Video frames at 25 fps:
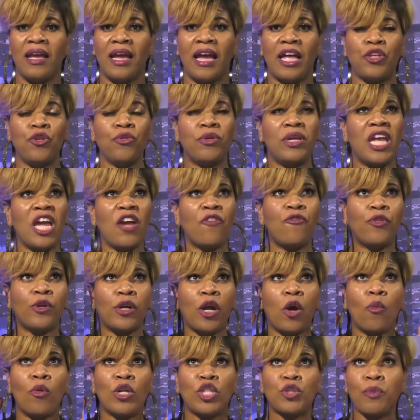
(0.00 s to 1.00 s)
and you can't figure
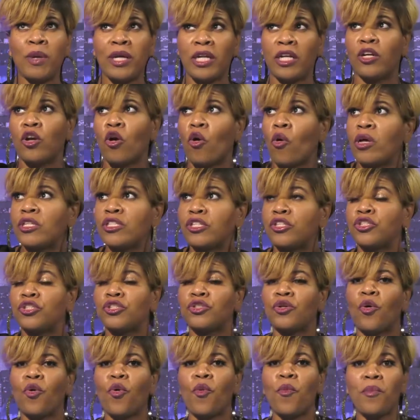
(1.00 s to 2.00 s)
out which way to go because there's
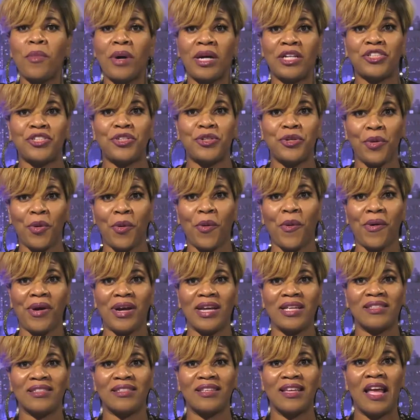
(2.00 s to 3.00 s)
so much
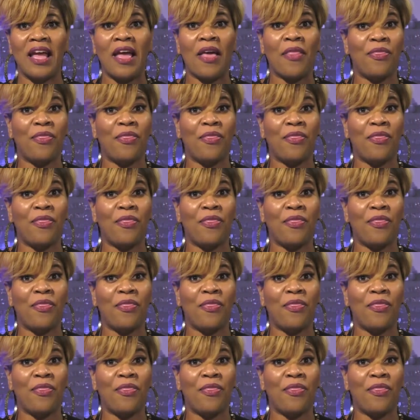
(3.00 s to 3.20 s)
noise?